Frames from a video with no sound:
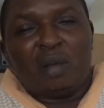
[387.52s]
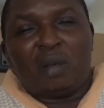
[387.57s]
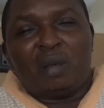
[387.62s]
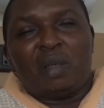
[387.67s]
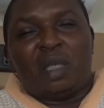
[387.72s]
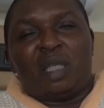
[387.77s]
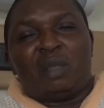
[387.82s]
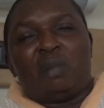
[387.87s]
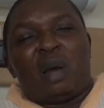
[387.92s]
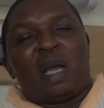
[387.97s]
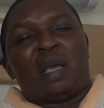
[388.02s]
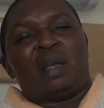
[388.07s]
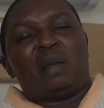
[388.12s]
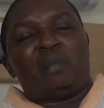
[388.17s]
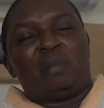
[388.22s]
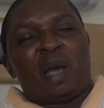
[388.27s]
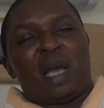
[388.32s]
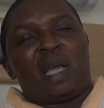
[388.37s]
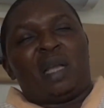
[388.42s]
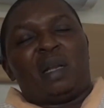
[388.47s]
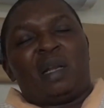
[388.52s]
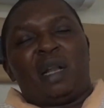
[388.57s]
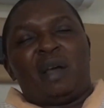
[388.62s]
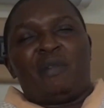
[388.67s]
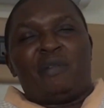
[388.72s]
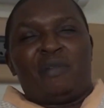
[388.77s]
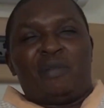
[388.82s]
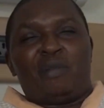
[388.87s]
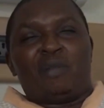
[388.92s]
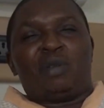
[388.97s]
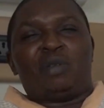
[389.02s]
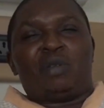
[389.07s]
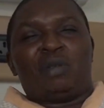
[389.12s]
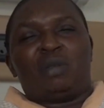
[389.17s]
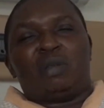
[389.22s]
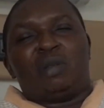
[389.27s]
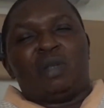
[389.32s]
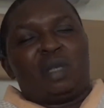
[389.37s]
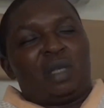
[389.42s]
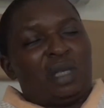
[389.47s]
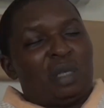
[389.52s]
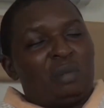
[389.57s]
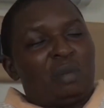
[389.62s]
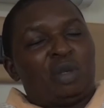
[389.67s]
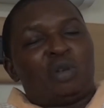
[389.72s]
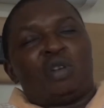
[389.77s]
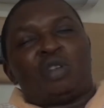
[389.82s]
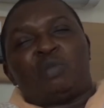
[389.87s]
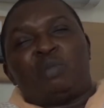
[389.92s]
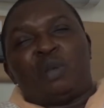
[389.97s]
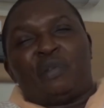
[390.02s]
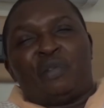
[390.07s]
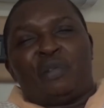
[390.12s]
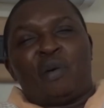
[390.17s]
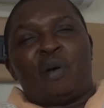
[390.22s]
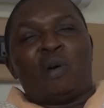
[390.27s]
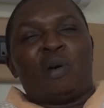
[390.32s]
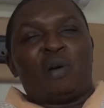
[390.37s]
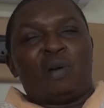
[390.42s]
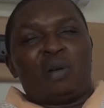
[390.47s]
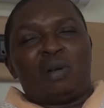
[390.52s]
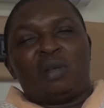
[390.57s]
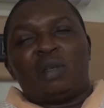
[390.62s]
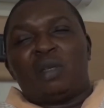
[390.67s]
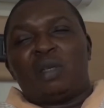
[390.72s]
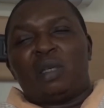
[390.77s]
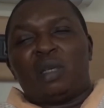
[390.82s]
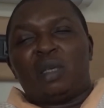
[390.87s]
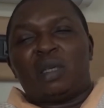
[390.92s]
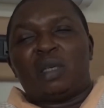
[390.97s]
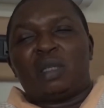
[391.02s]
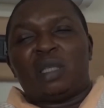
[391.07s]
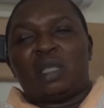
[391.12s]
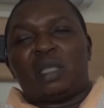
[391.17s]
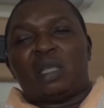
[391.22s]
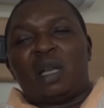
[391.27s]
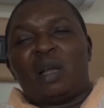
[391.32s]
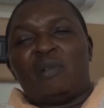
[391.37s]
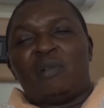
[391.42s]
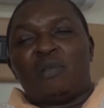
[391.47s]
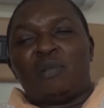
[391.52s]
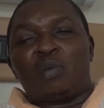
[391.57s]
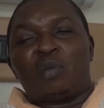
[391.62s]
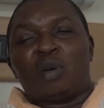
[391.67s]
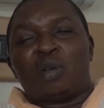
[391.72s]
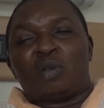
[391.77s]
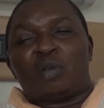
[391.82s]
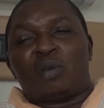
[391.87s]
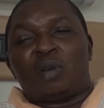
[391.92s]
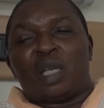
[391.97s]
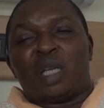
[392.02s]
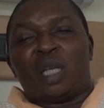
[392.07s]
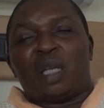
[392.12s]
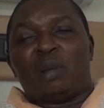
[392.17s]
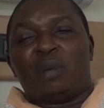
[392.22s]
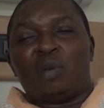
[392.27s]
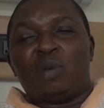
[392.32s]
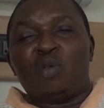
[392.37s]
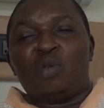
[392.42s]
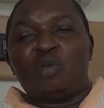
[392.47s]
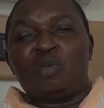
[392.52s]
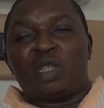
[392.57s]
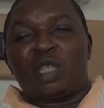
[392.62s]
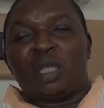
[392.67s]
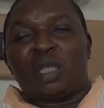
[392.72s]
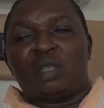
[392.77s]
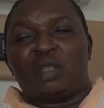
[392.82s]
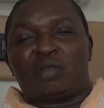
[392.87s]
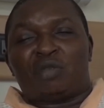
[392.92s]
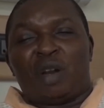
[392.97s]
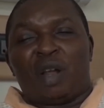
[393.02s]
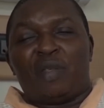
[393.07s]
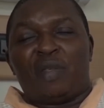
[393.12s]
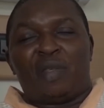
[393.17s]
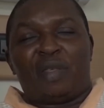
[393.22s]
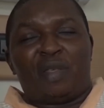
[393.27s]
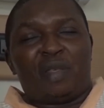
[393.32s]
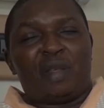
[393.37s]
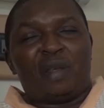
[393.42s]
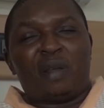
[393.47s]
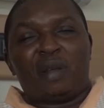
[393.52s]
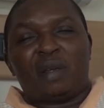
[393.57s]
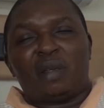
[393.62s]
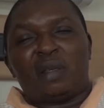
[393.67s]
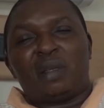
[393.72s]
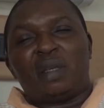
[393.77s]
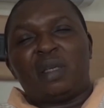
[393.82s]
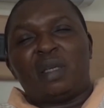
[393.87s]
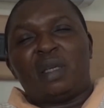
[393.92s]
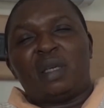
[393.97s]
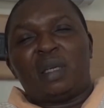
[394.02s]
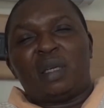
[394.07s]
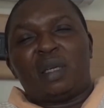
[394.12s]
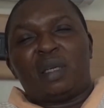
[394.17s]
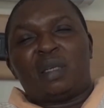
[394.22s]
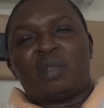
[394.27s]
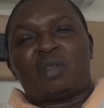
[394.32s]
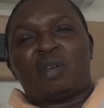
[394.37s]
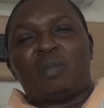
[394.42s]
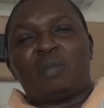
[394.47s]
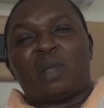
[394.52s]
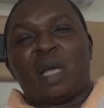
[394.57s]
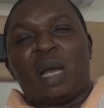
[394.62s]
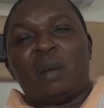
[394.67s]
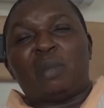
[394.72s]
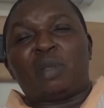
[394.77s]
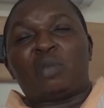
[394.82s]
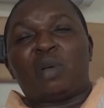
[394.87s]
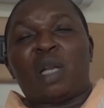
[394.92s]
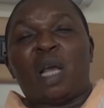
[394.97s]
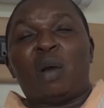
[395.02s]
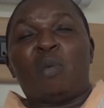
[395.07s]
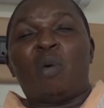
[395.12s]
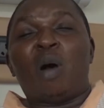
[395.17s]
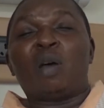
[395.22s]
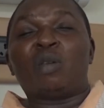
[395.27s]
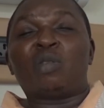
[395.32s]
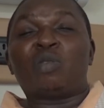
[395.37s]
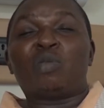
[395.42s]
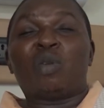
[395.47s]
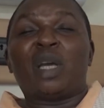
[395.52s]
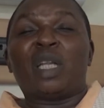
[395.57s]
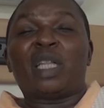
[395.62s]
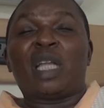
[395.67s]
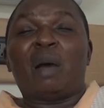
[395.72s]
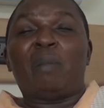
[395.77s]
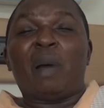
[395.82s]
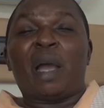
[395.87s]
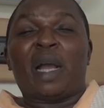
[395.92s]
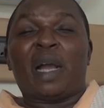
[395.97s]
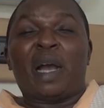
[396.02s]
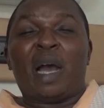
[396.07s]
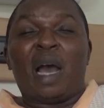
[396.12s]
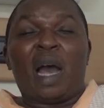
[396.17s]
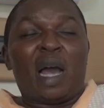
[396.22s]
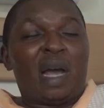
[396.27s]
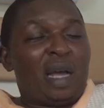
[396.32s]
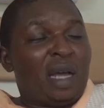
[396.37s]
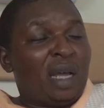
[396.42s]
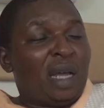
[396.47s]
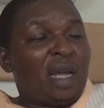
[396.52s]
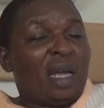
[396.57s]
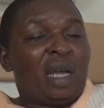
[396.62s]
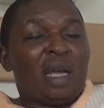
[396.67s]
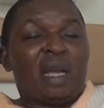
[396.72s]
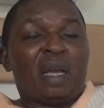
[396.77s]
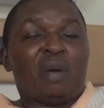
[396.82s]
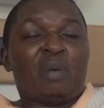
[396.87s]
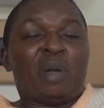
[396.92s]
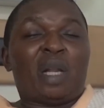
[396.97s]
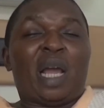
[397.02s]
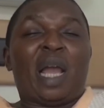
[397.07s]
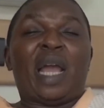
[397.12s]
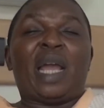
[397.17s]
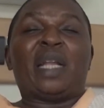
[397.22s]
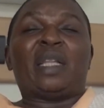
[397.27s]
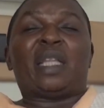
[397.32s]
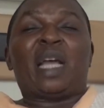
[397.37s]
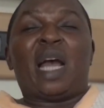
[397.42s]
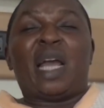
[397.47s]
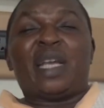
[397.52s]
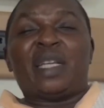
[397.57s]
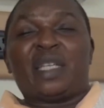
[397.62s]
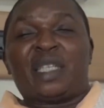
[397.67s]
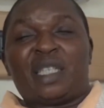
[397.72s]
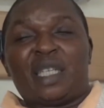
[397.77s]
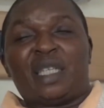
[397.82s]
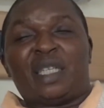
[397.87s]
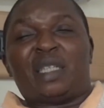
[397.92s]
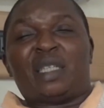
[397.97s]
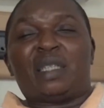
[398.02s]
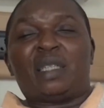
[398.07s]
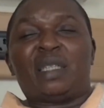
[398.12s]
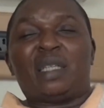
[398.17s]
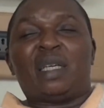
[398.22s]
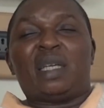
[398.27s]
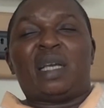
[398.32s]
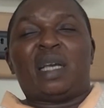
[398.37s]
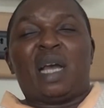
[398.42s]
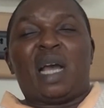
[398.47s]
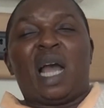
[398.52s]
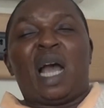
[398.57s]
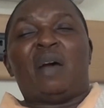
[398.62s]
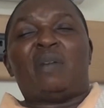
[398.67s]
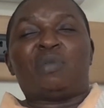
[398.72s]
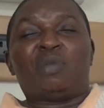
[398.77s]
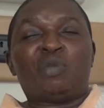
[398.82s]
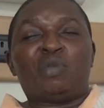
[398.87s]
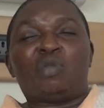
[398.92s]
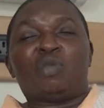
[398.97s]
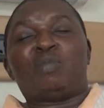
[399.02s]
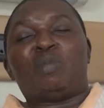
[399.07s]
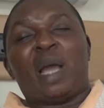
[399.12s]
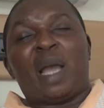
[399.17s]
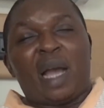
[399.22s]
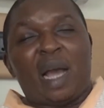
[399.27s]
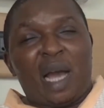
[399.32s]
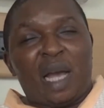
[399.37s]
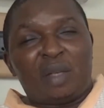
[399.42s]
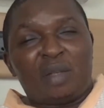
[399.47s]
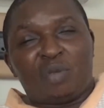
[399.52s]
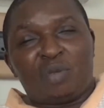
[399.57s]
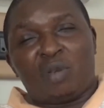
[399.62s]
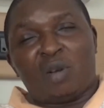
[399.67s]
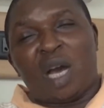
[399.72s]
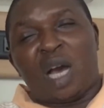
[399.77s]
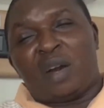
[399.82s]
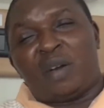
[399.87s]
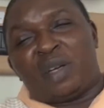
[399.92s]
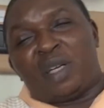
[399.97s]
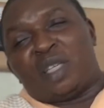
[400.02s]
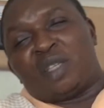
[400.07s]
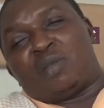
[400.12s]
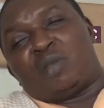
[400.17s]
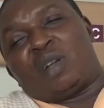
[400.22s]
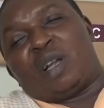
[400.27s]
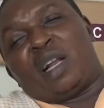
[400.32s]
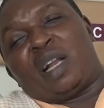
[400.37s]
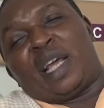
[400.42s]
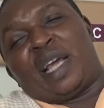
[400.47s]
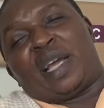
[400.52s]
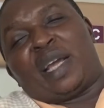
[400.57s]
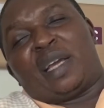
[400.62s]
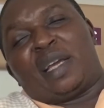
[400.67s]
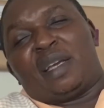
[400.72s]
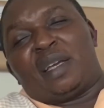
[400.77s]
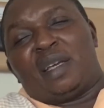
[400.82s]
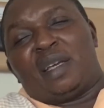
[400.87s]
this my left foot. Because before, this left foot was already losing strength. Sometimes when I want to enter my car, when I enter and sit, I have to use my hand to carry this other leg